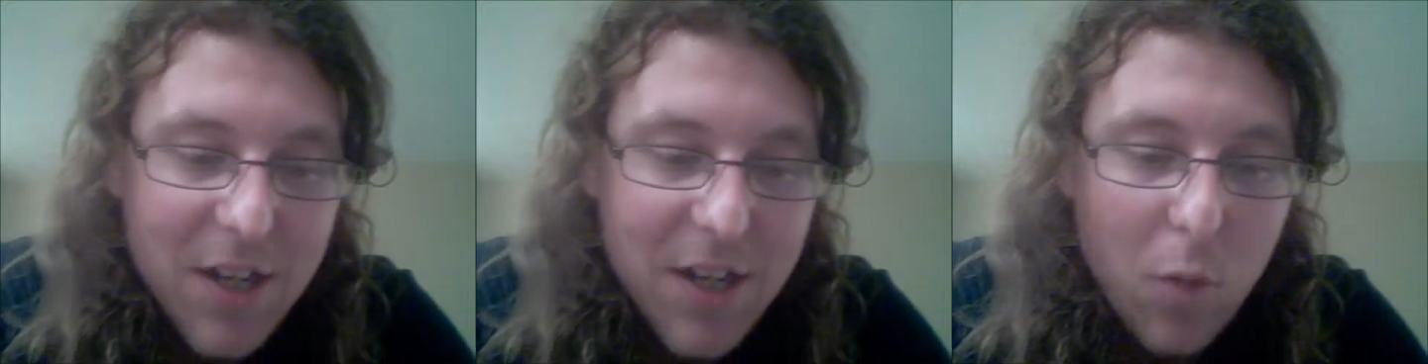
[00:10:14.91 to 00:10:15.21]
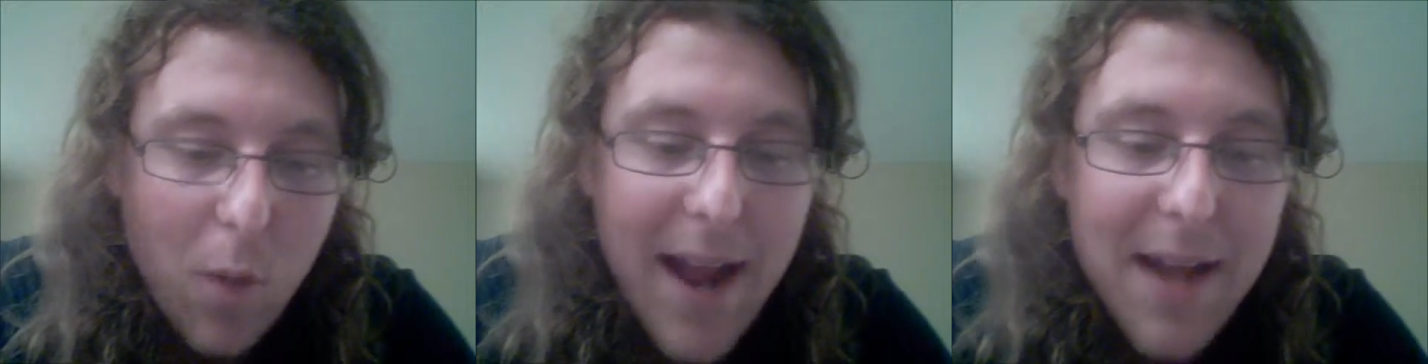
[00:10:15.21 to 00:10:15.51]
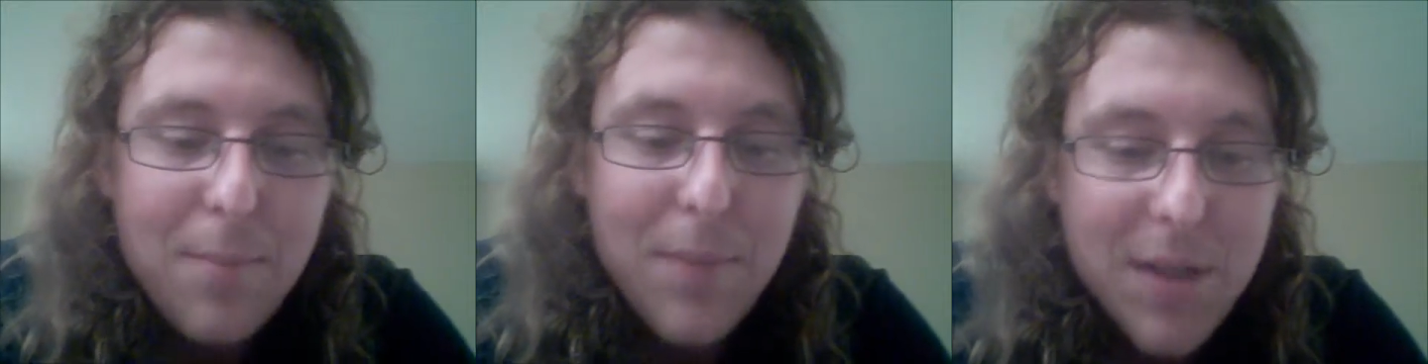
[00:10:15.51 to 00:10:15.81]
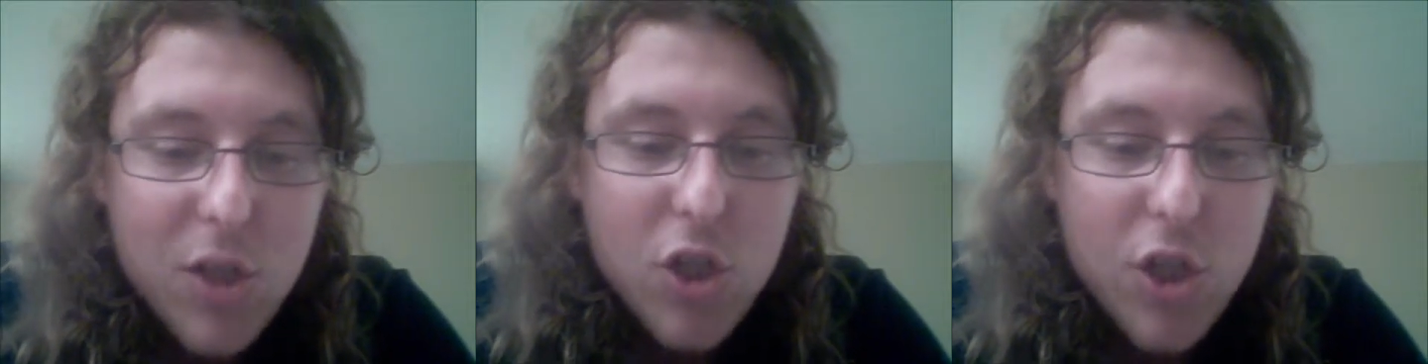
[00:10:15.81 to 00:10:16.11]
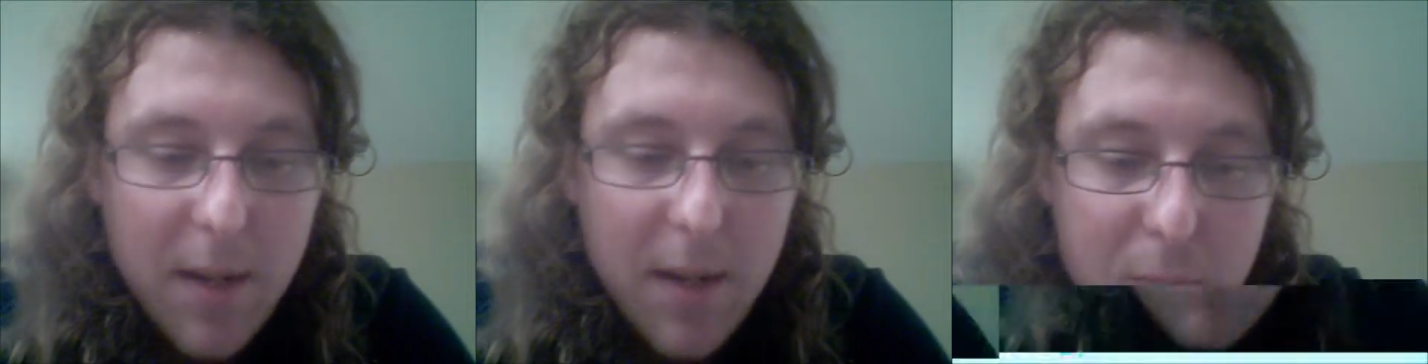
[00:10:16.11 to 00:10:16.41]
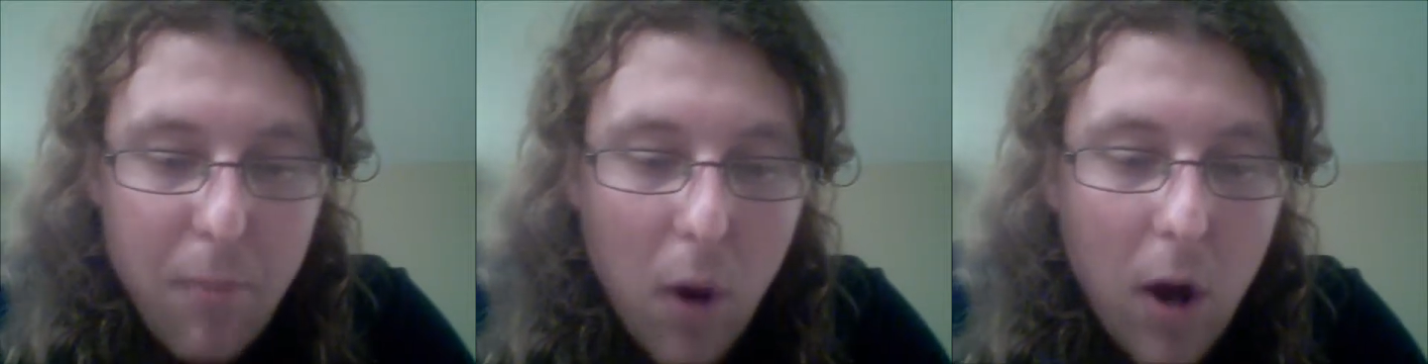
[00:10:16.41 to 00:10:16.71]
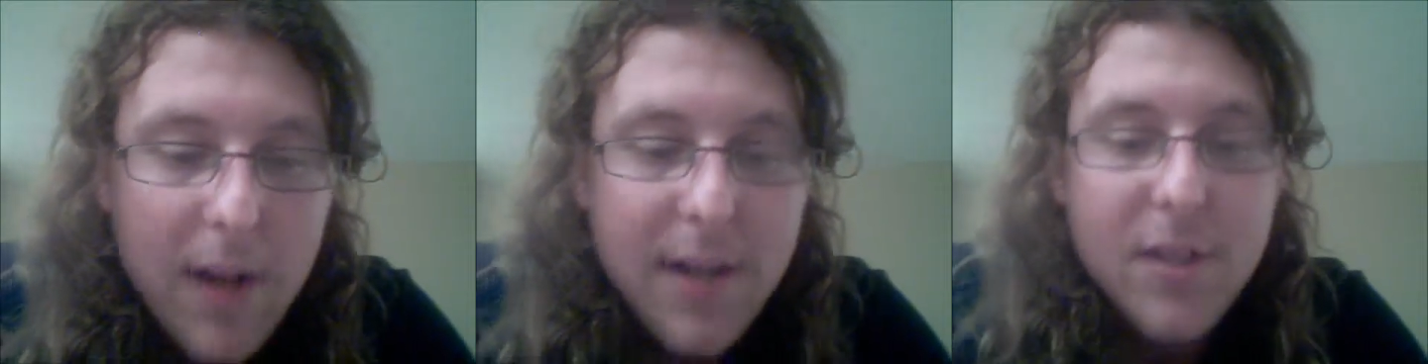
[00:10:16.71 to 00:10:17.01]
Grant meets James
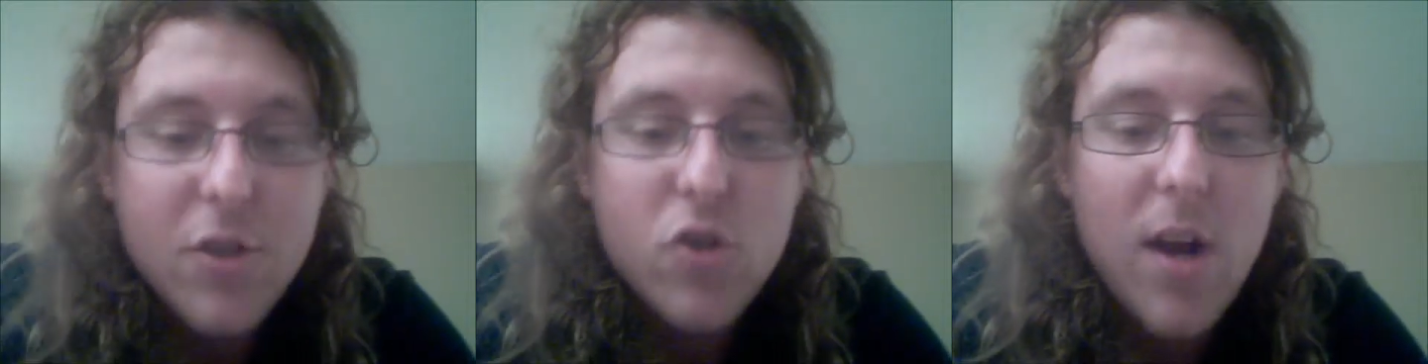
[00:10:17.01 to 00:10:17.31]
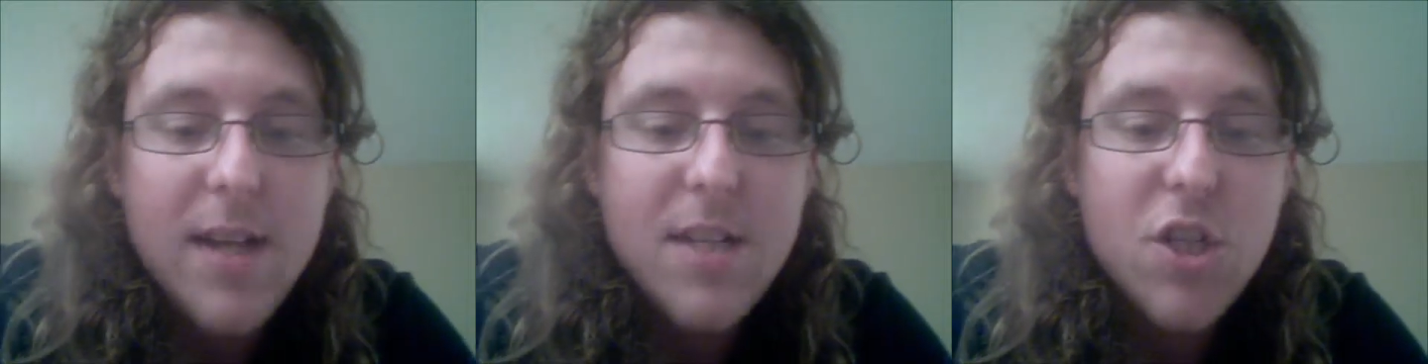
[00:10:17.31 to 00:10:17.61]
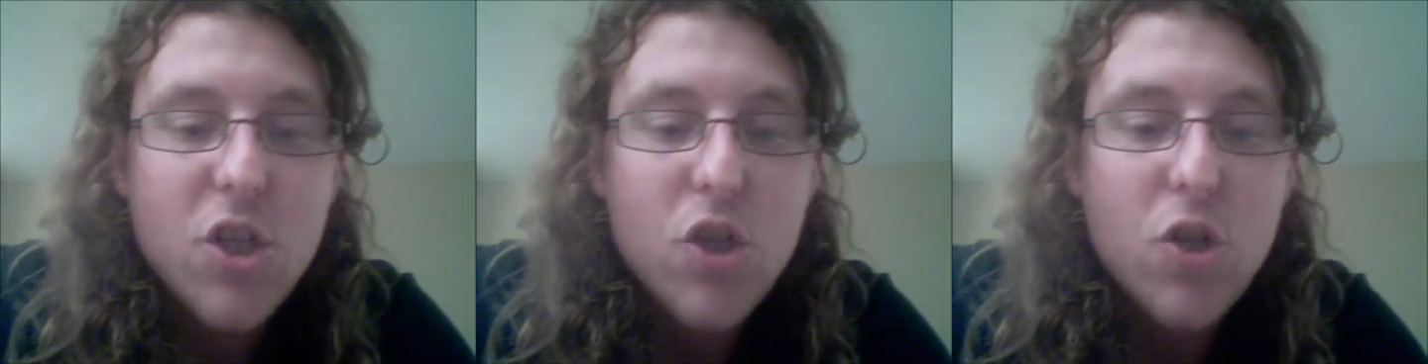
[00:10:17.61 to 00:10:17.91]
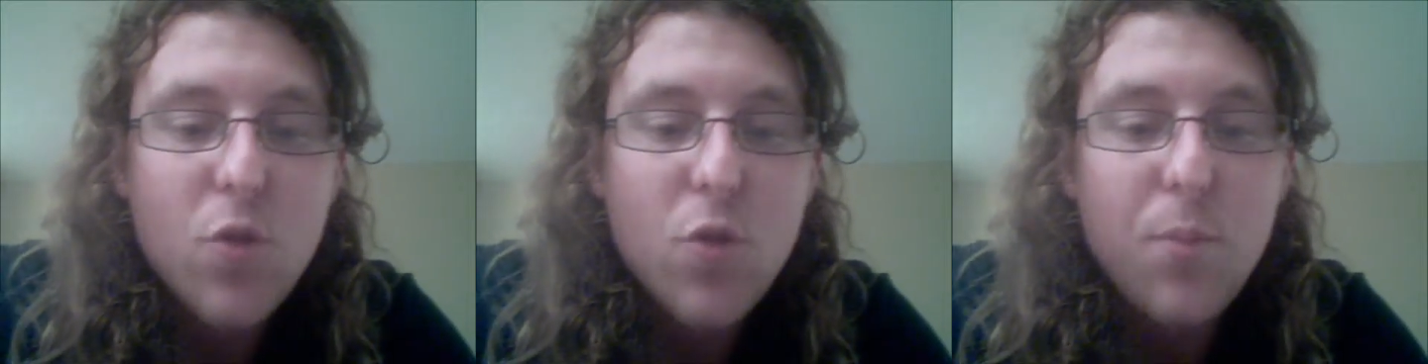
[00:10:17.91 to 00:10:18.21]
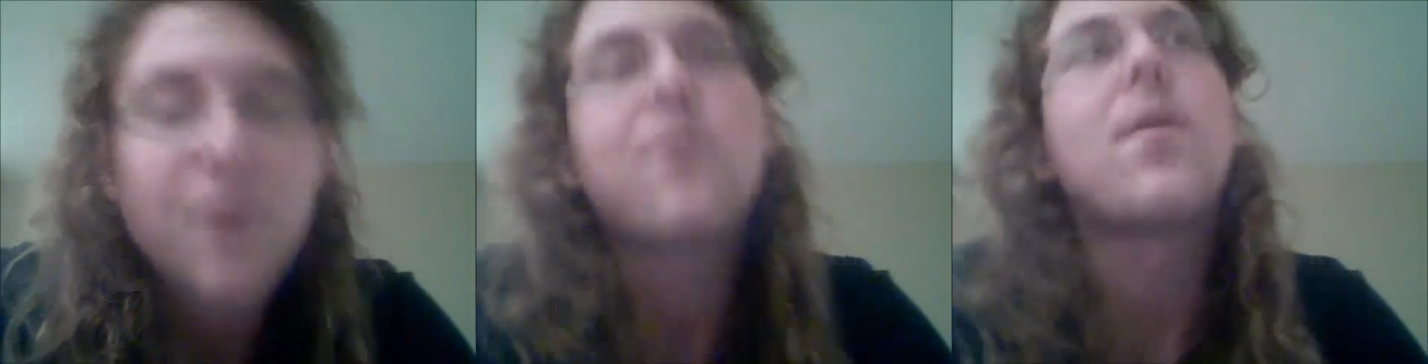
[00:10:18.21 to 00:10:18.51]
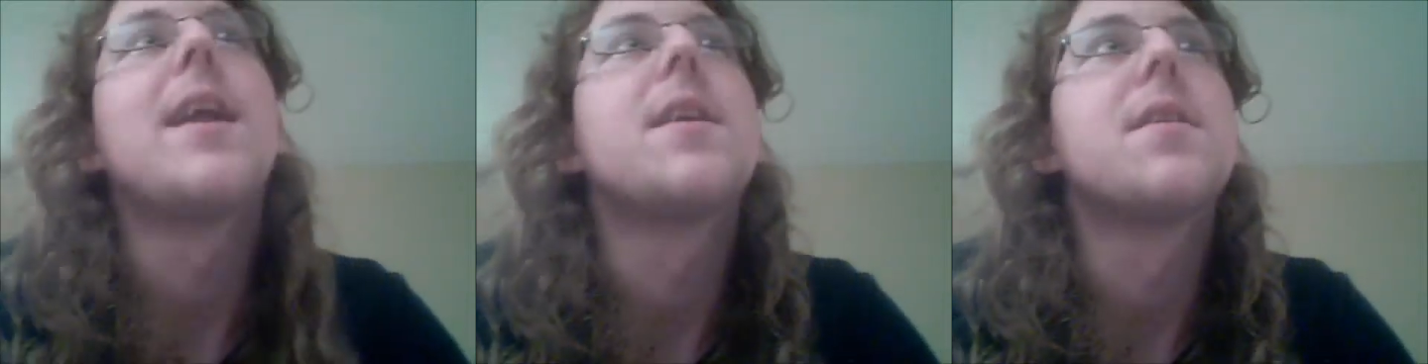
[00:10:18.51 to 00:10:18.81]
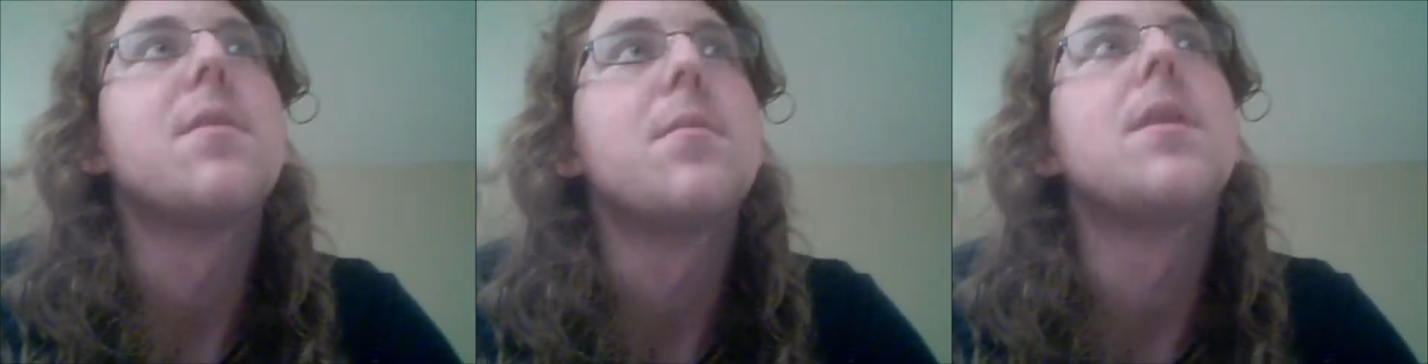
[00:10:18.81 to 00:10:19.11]
Bond and tries to befriend him, and